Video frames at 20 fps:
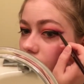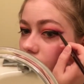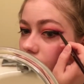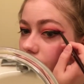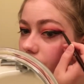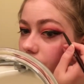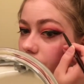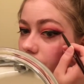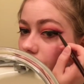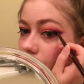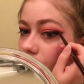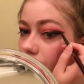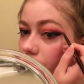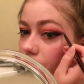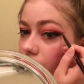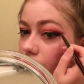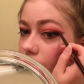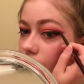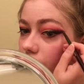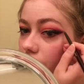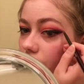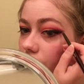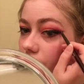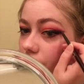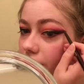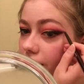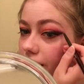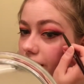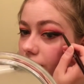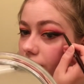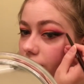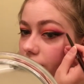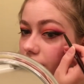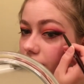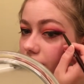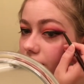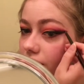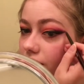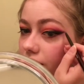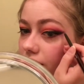We'll go all the way out and
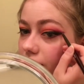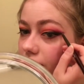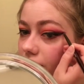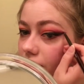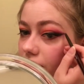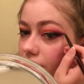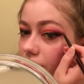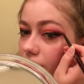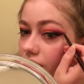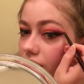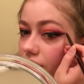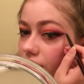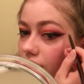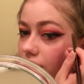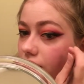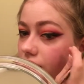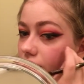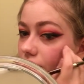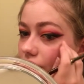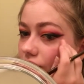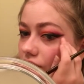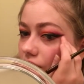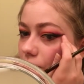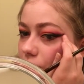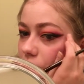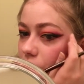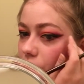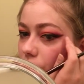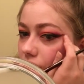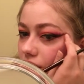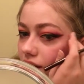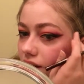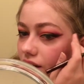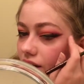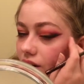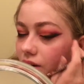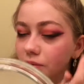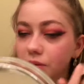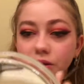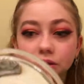like cover up the wing
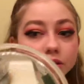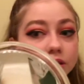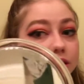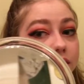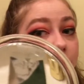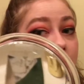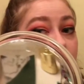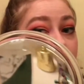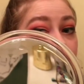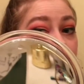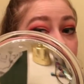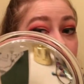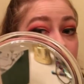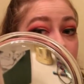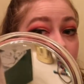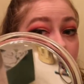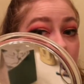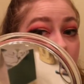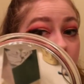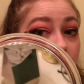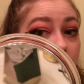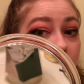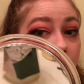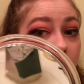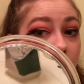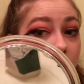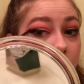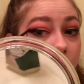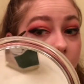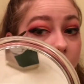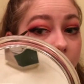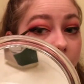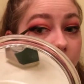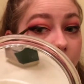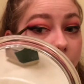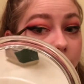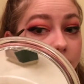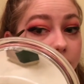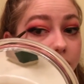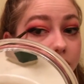almost.
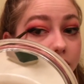And